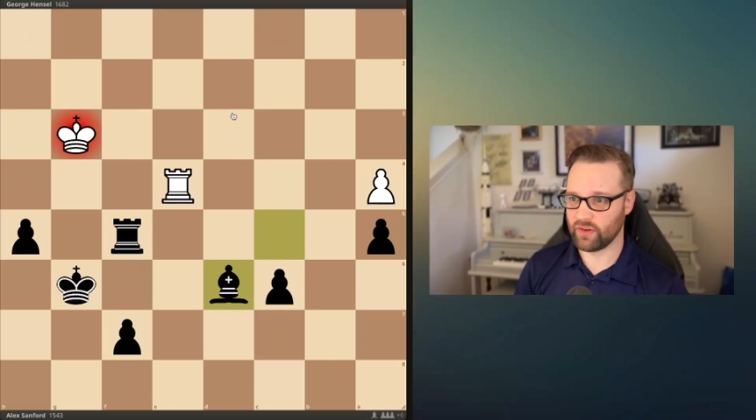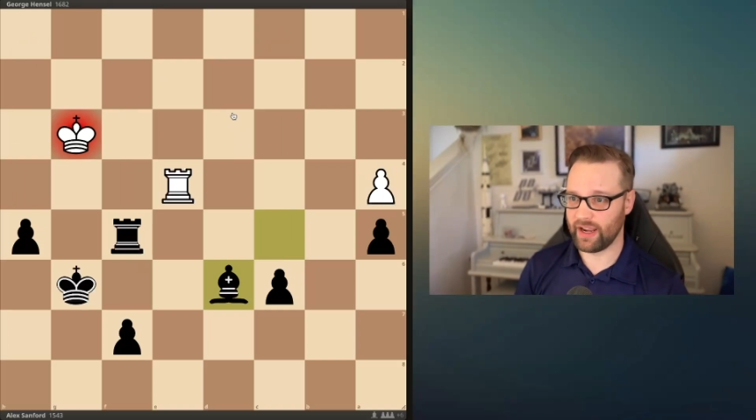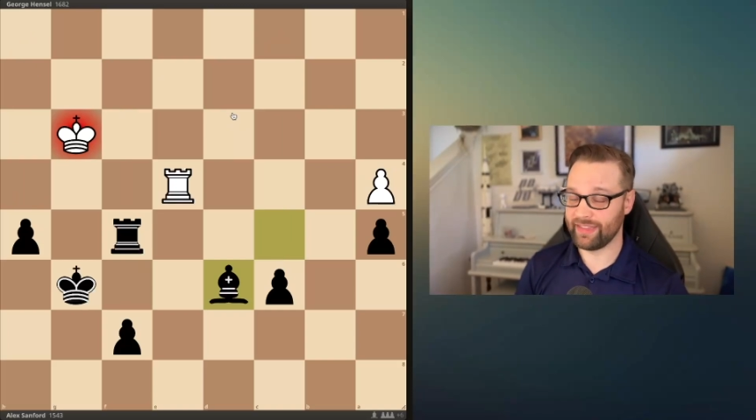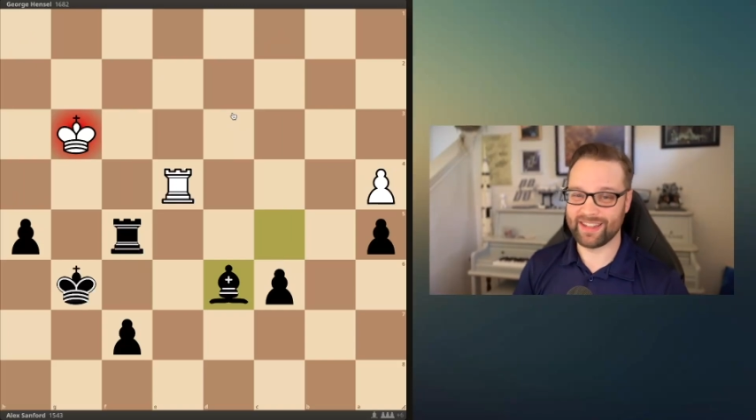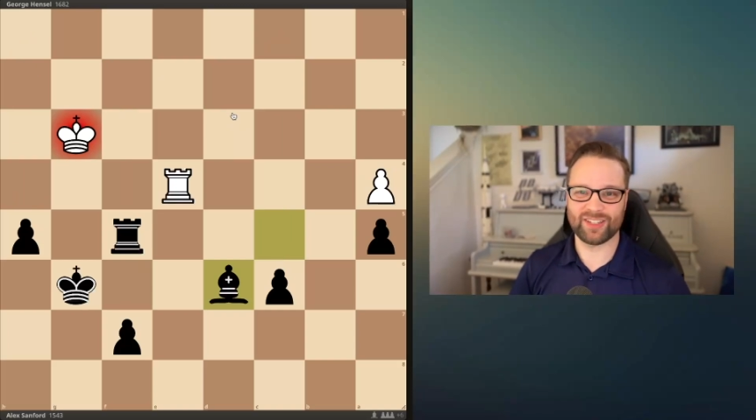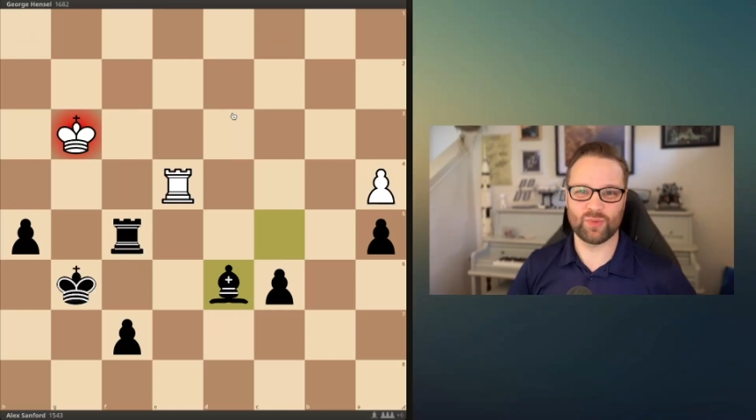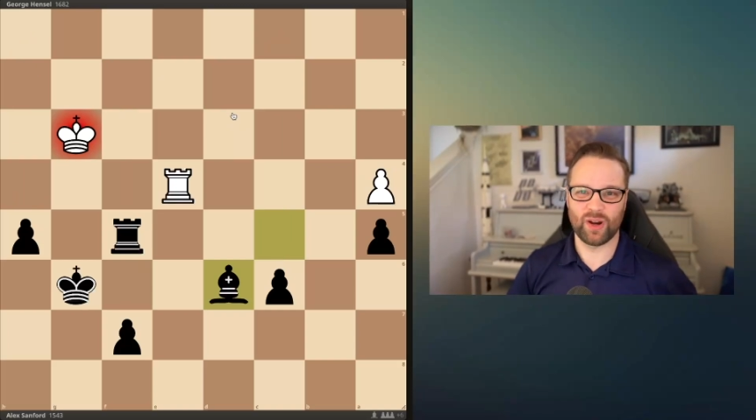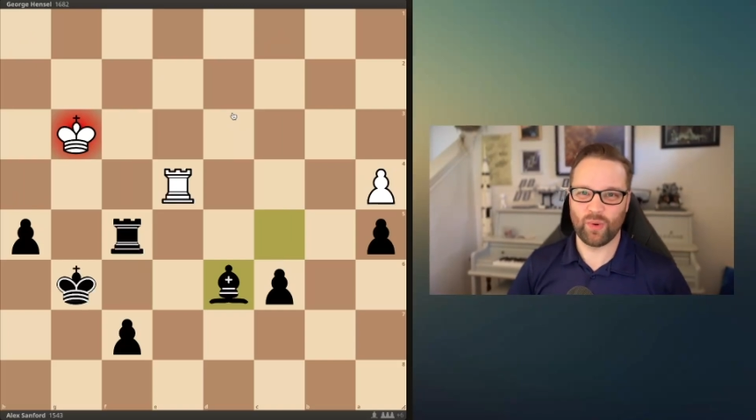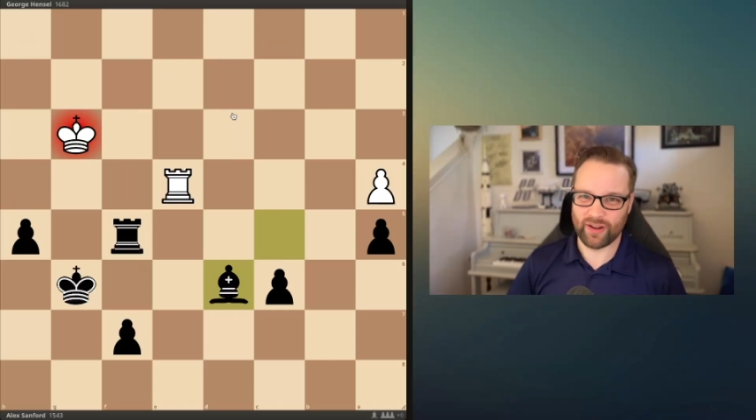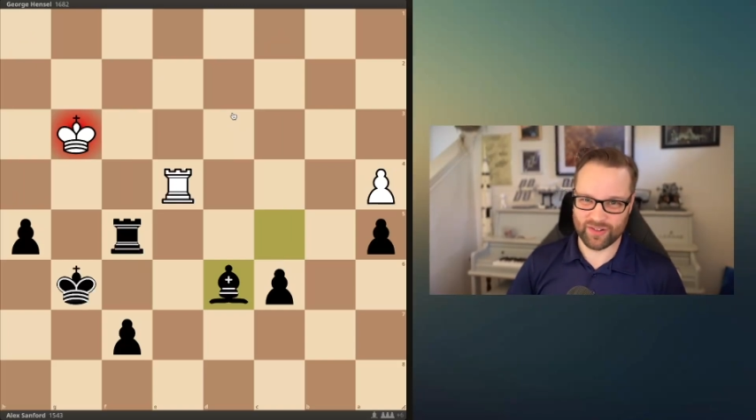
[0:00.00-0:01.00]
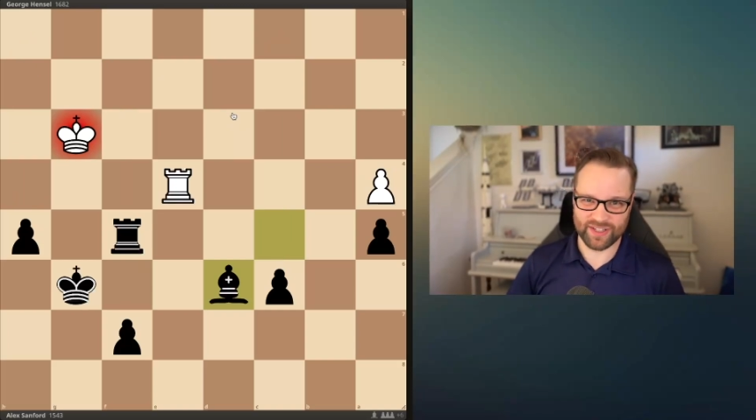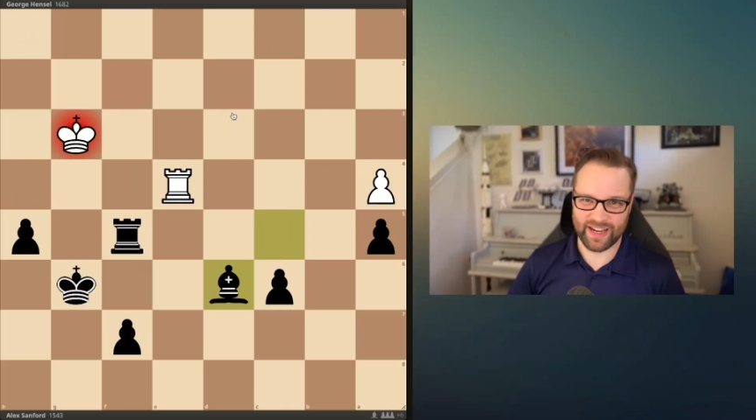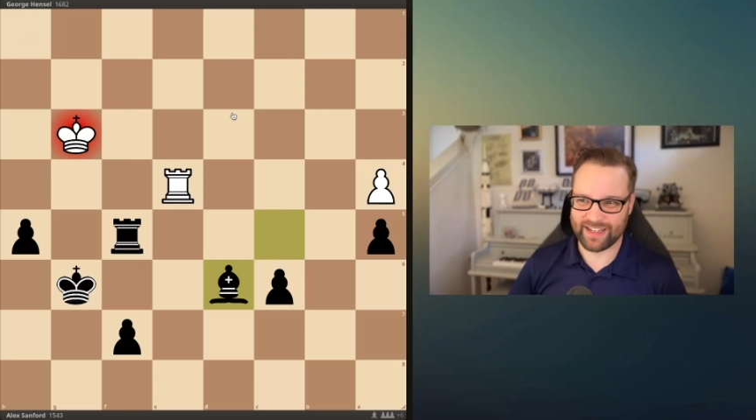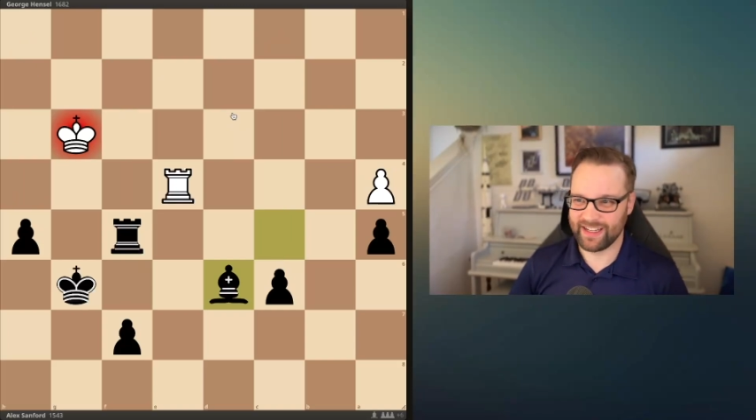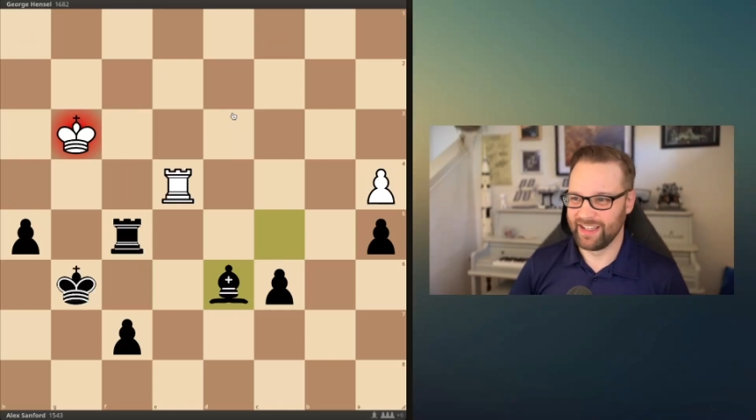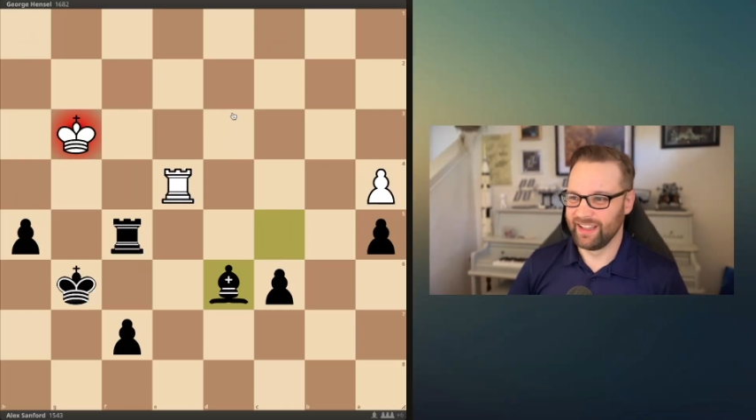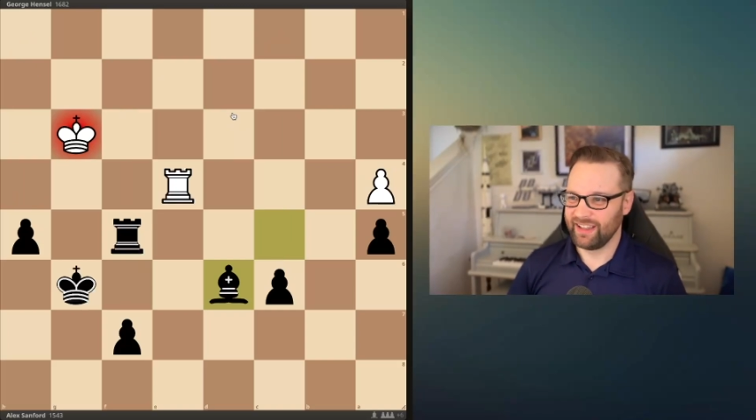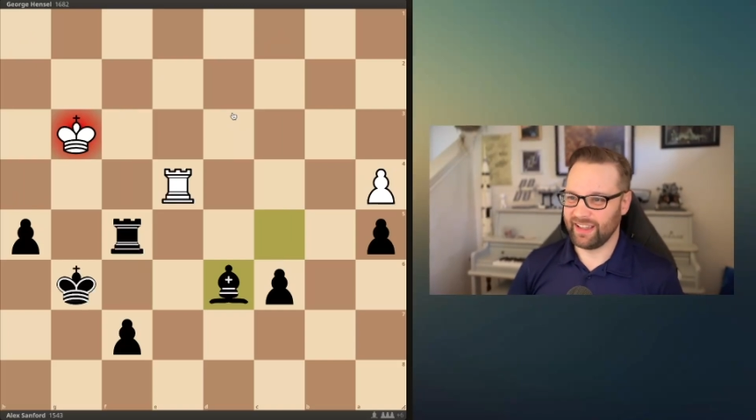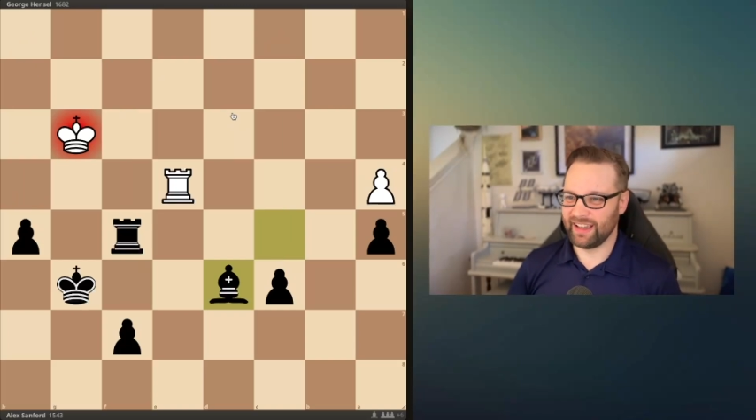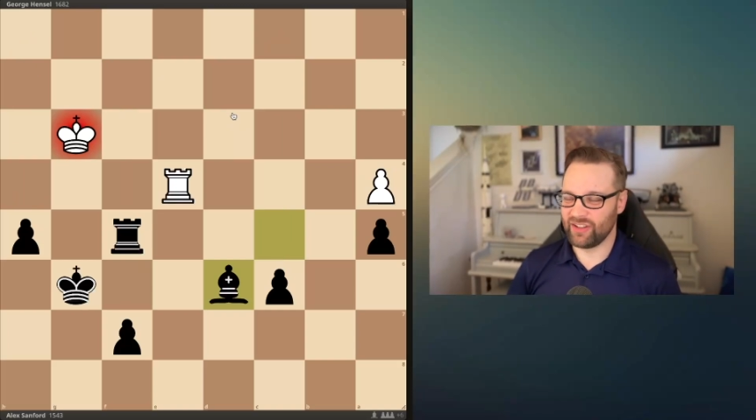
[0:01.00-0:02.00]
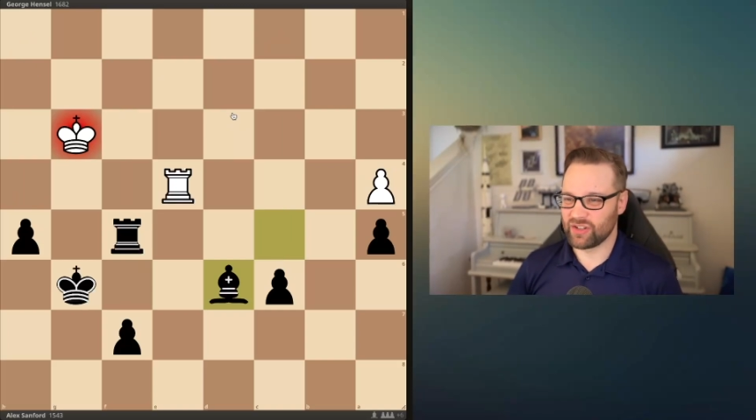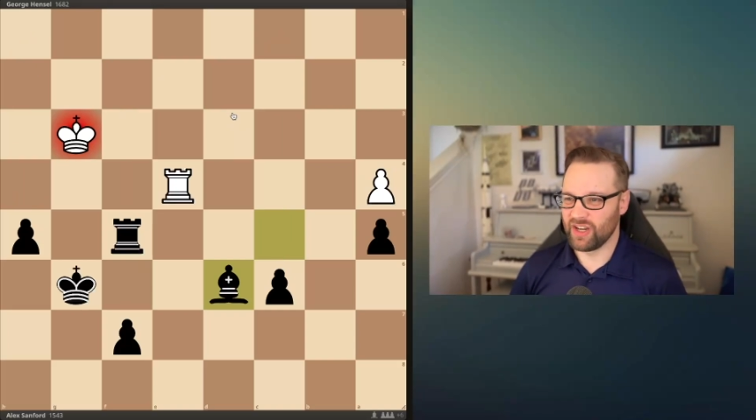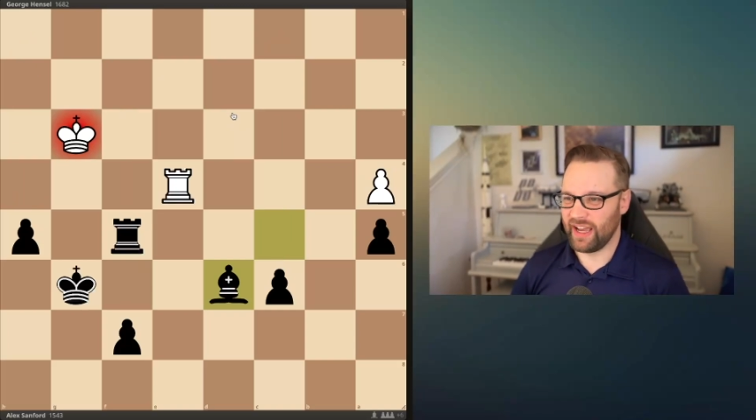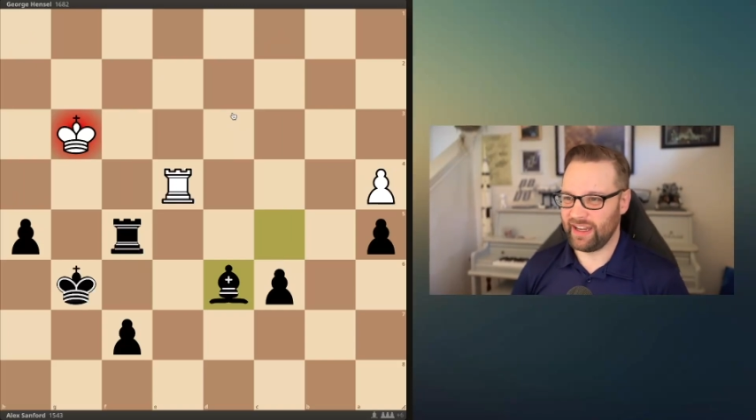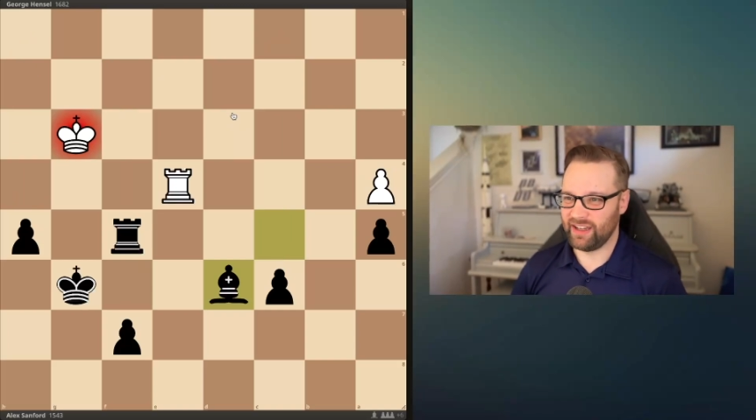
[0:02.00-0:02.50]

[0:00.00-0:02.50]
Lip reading: And this is where white resigned. There's not